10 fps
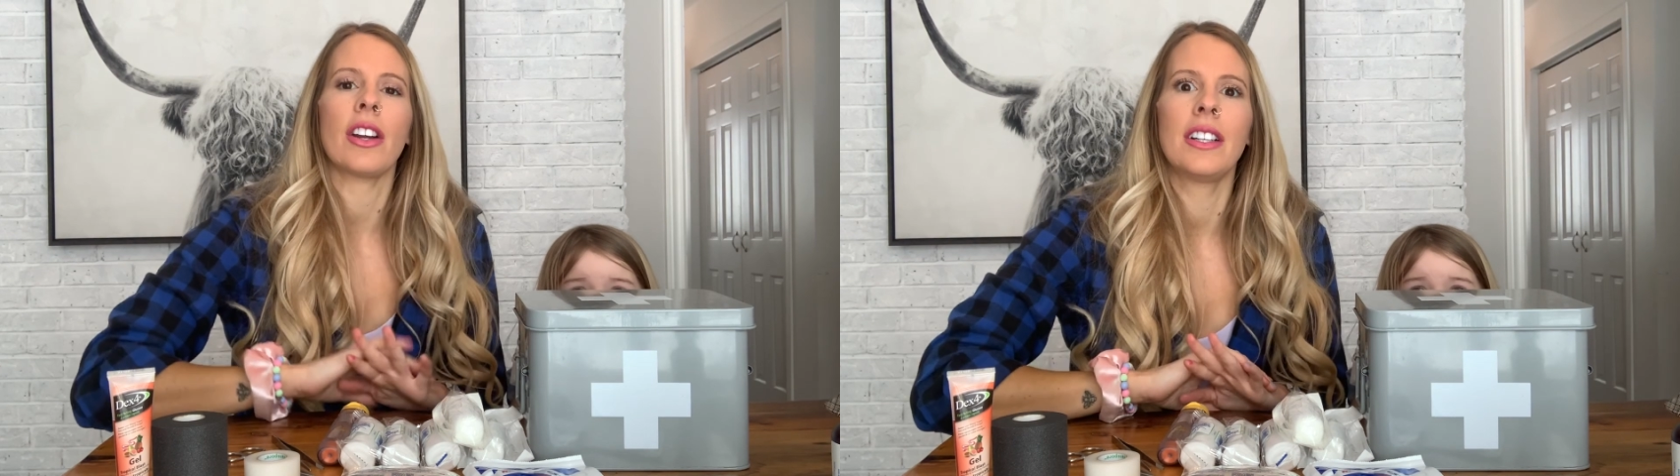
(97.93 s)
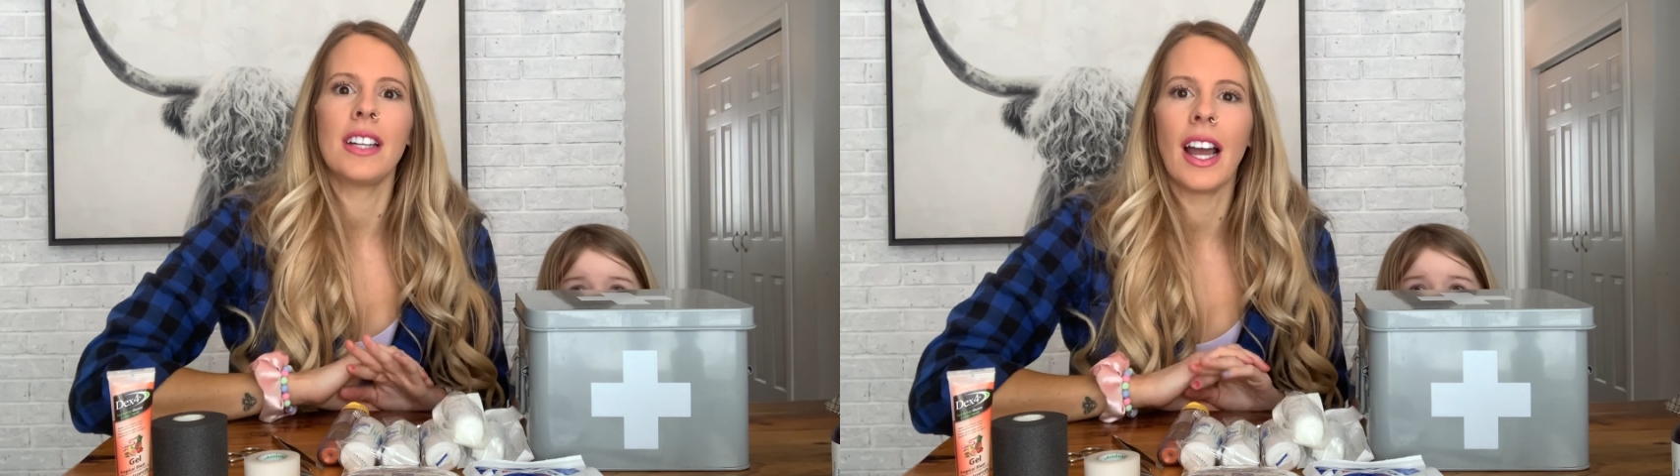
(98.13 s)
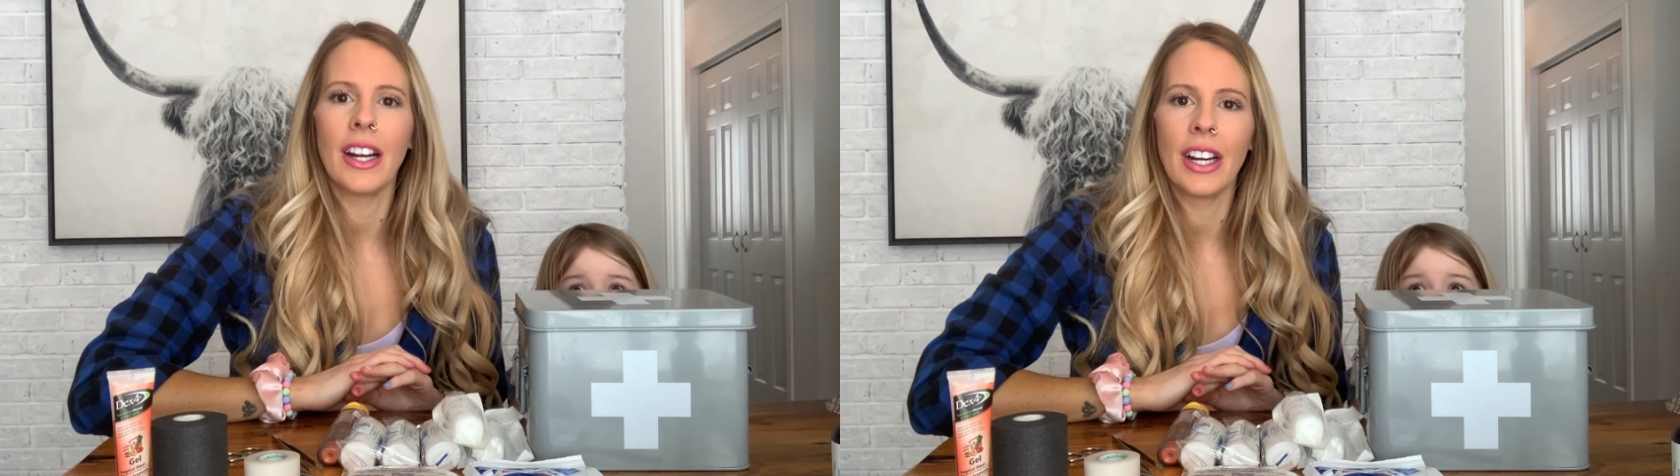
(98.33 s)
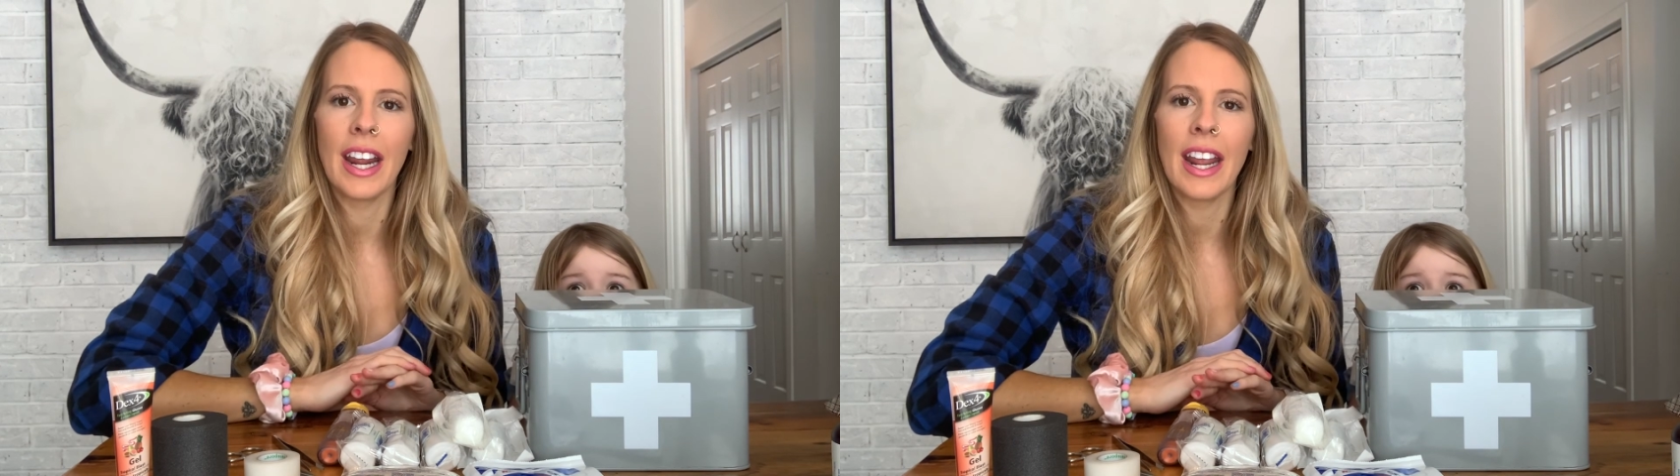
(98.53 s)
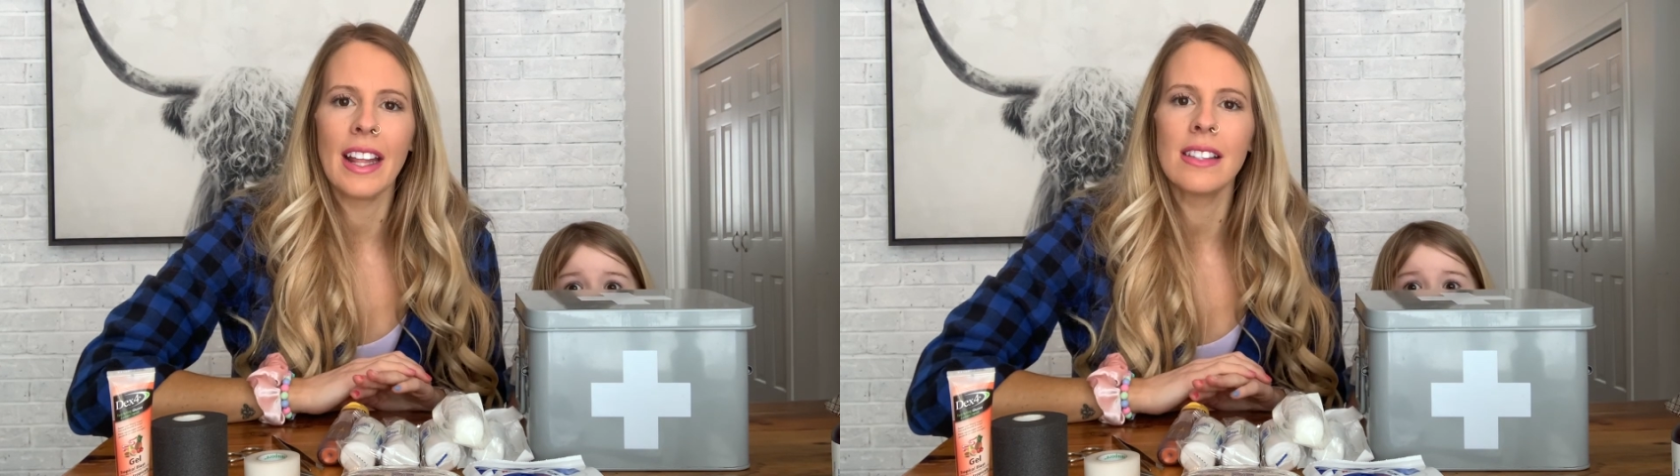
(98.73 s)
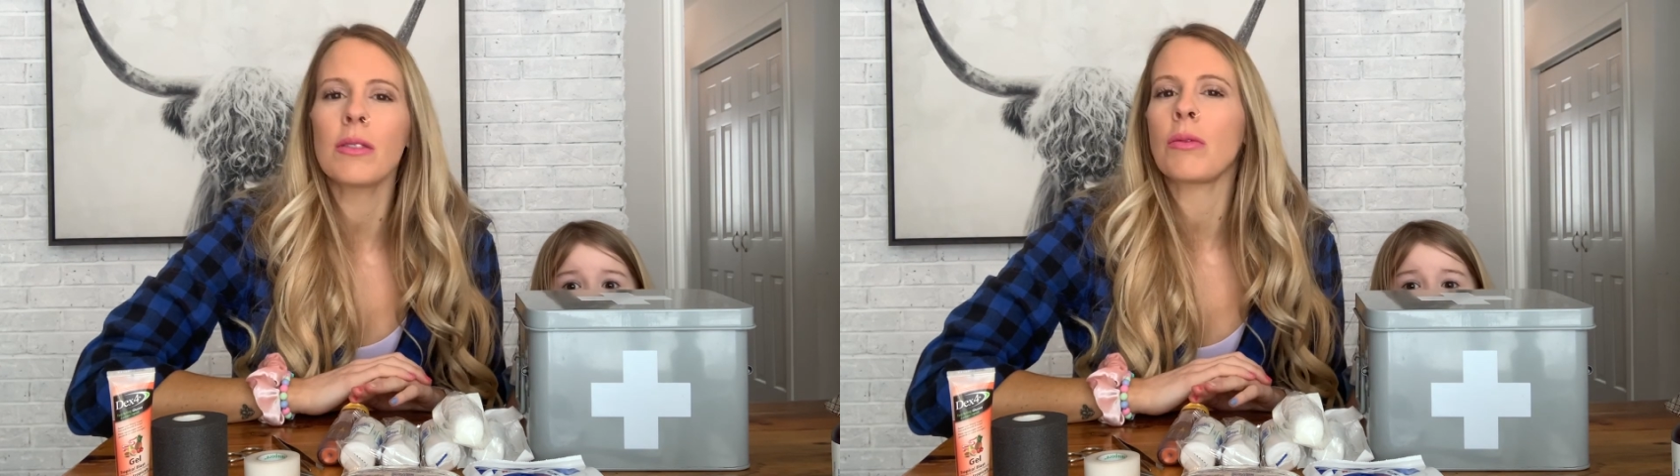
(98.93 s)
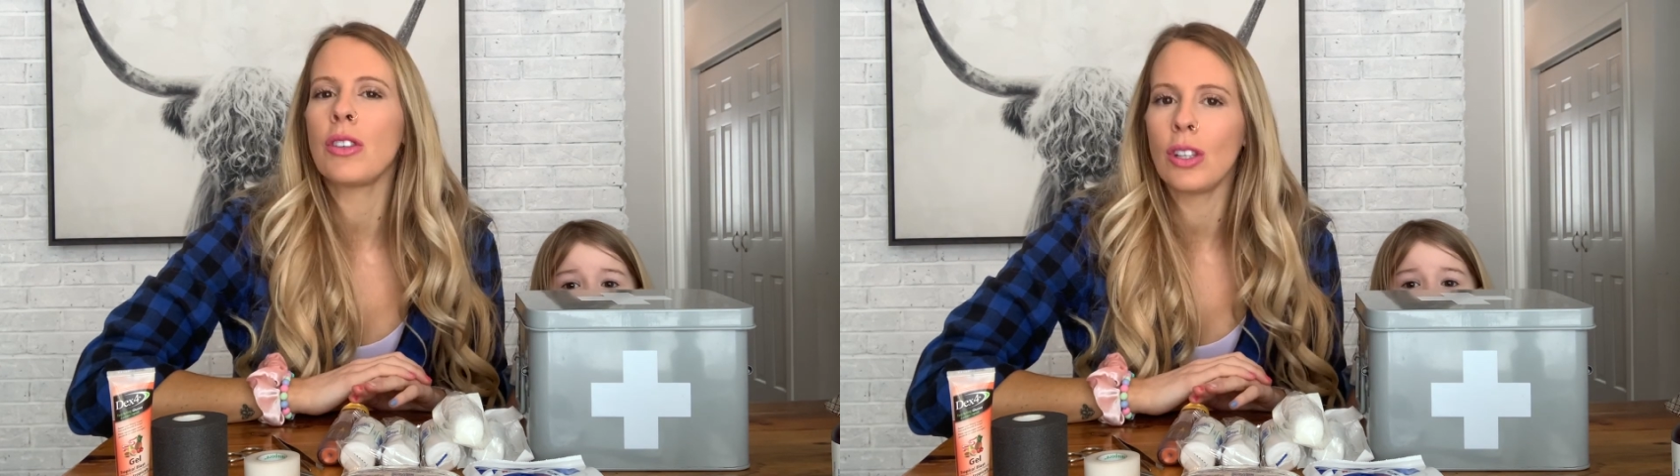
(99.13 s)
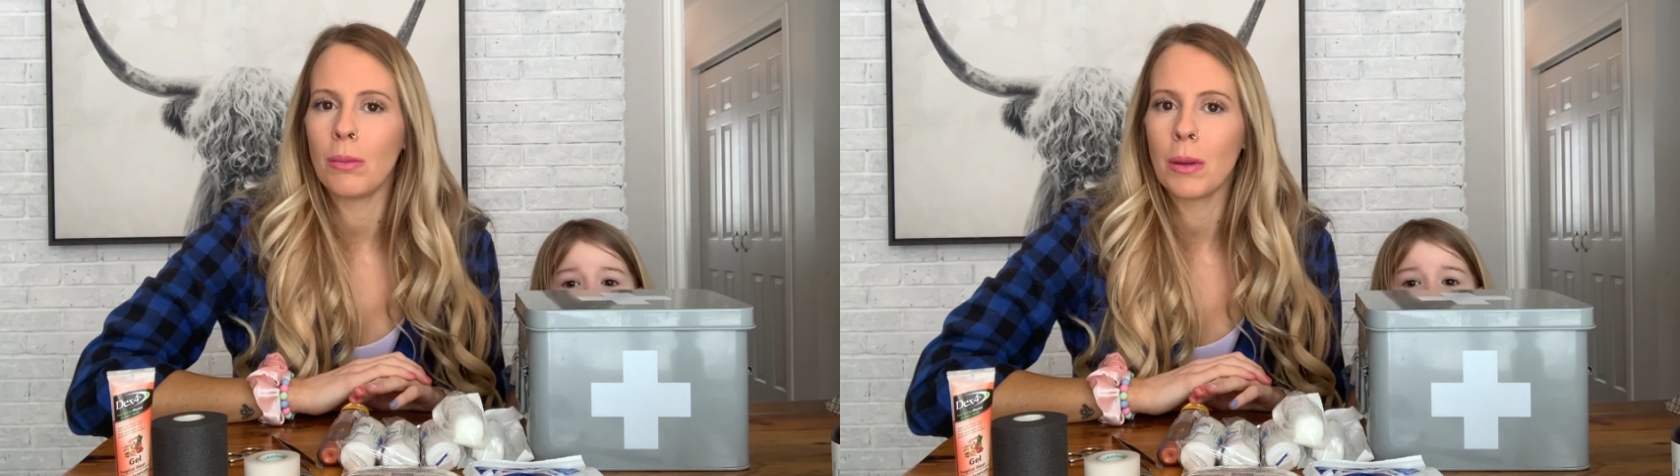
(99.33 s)
our entire hands, we
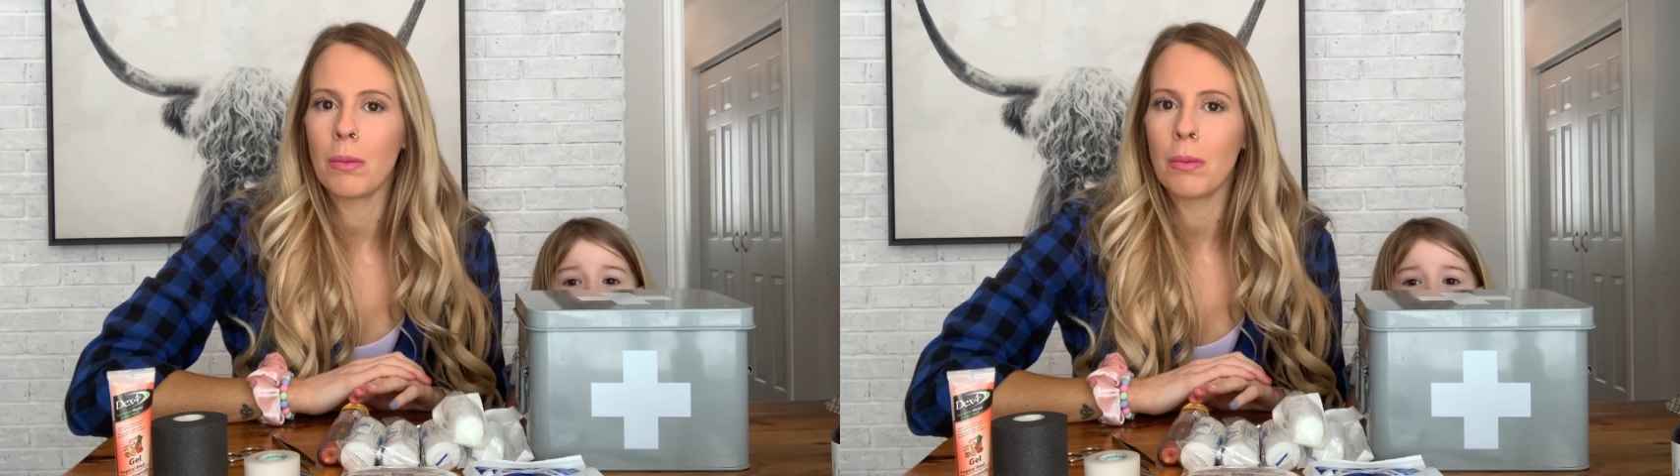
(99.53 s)
should be